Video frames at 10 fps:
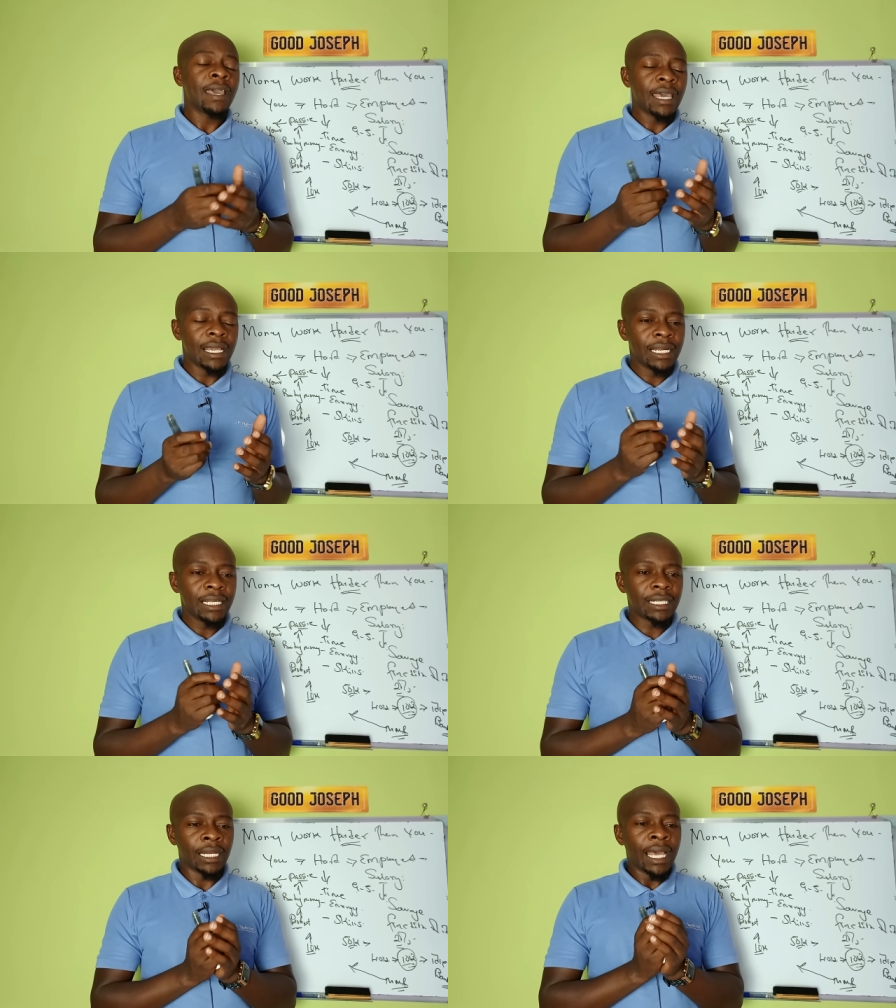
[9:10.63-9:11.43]
Hey,
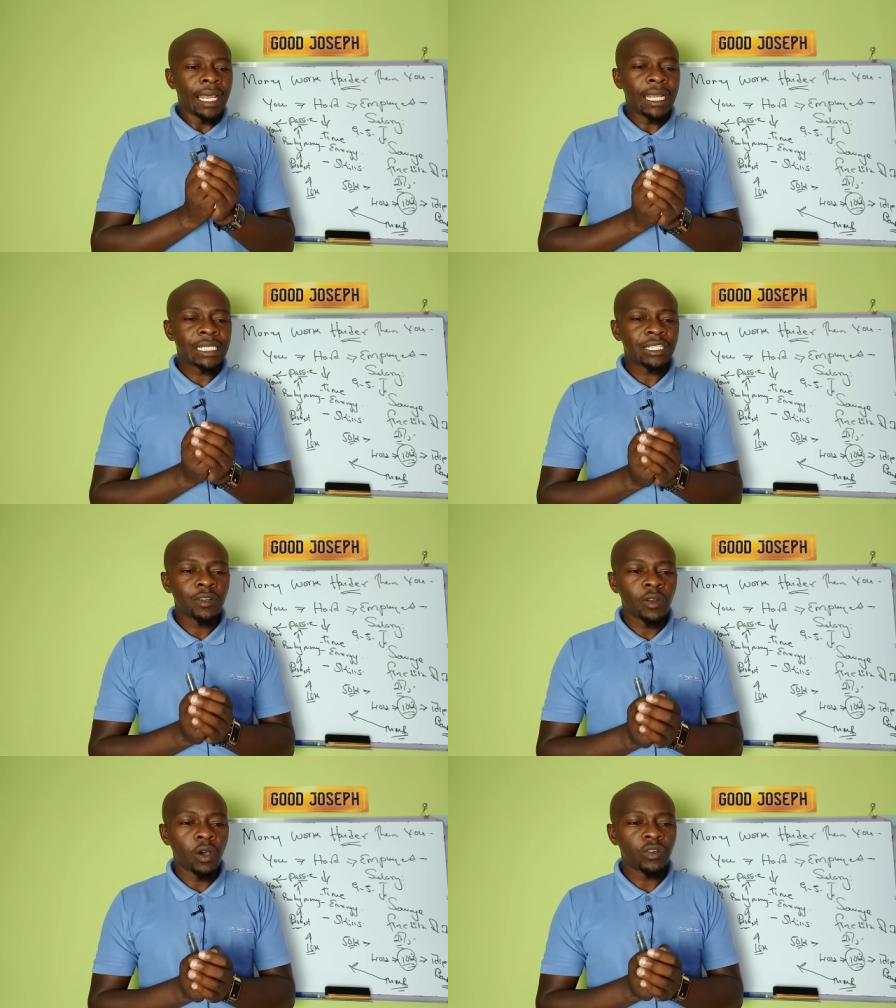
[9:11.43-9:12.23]
listen, let us
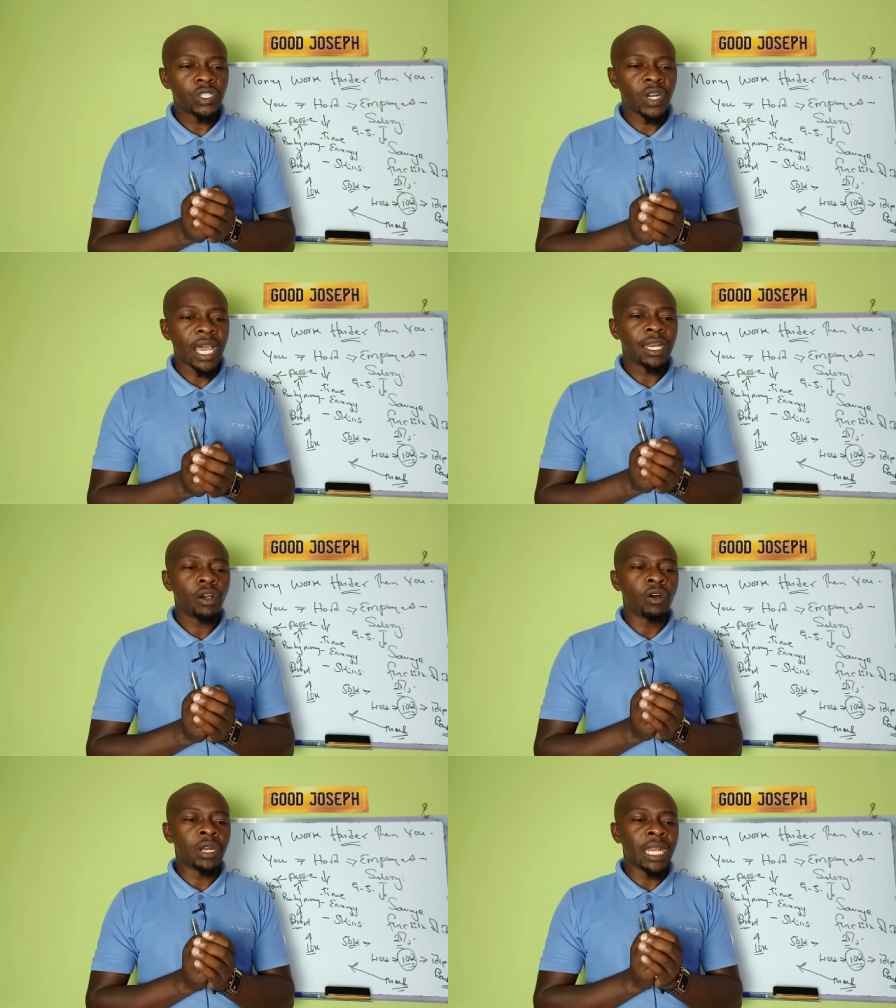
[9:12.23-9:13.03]
not ride
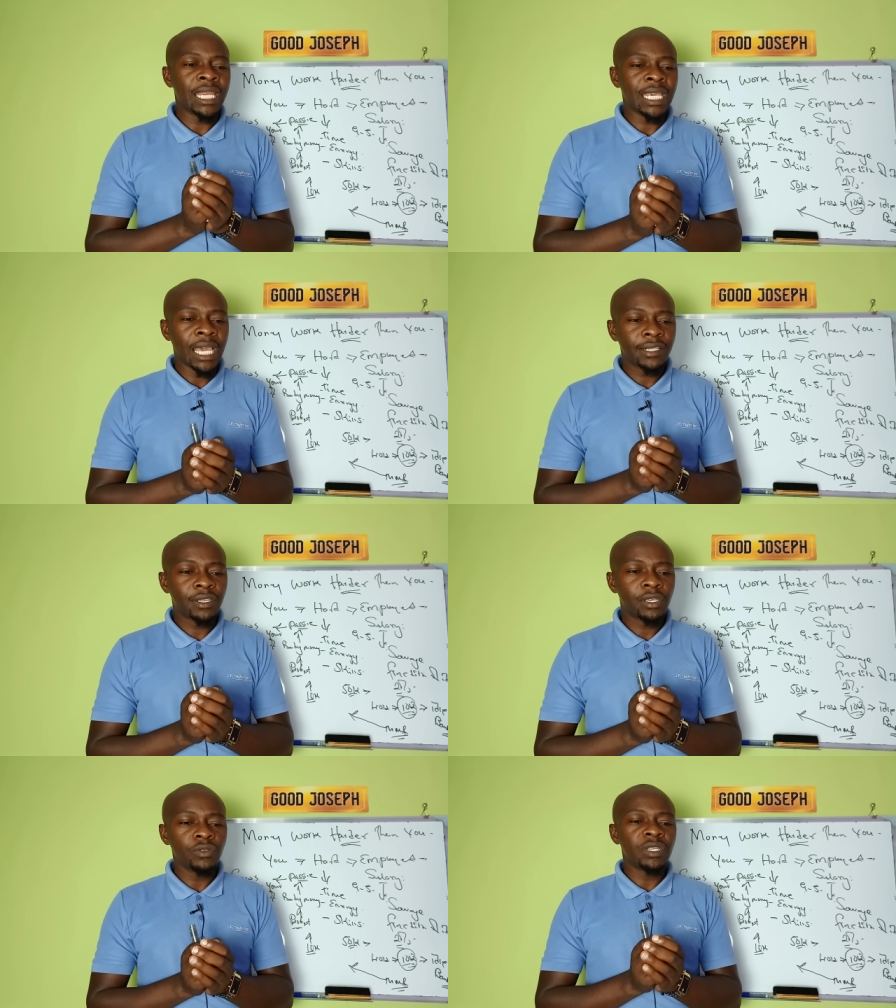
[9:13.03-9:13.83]
on the
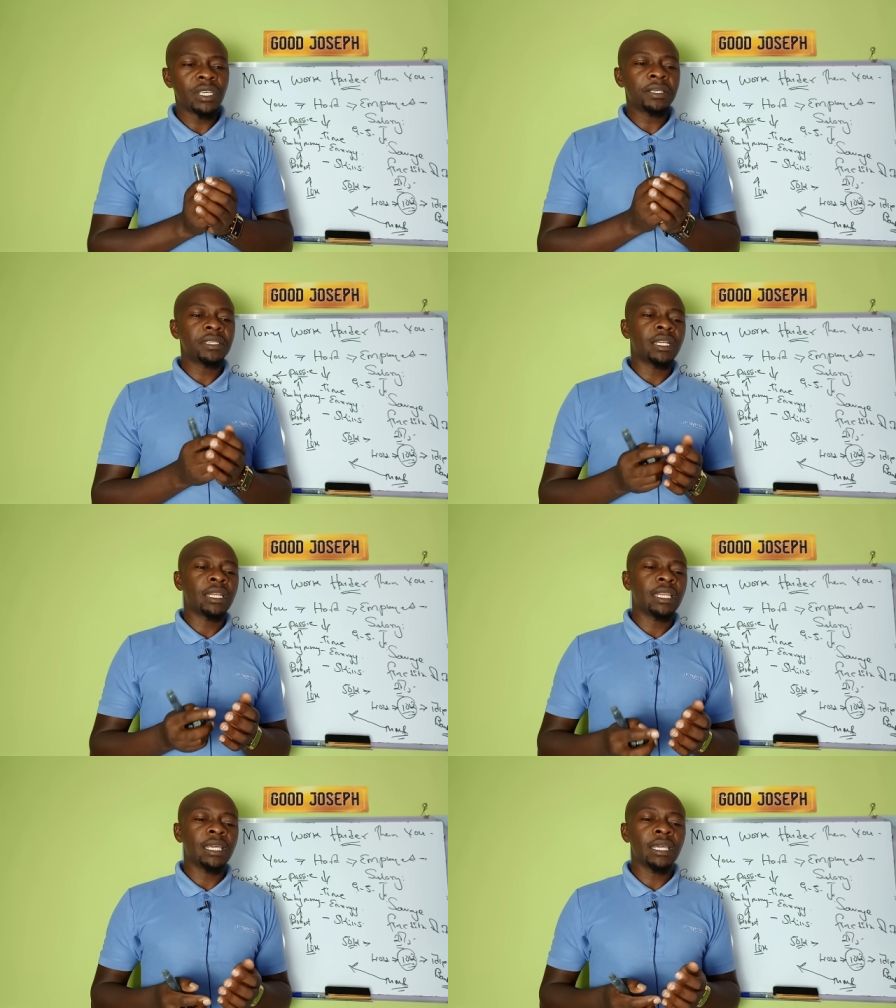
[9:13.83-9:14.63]
excuses
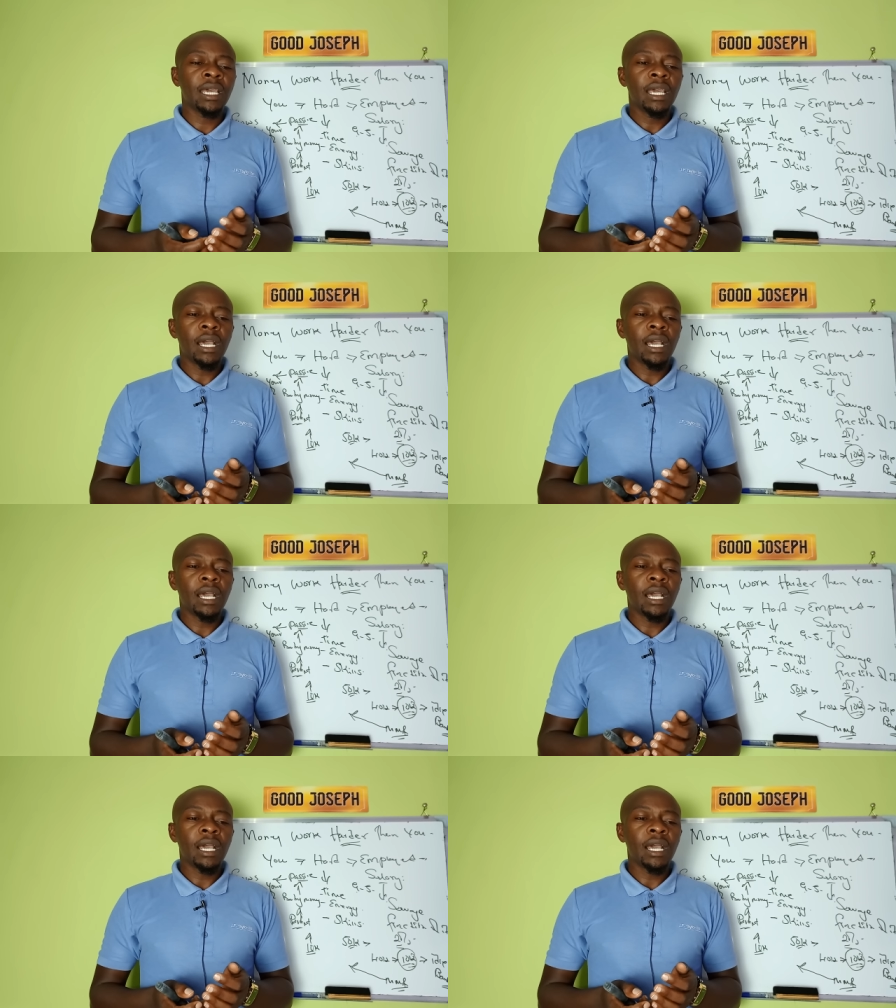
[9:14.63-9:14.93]
and the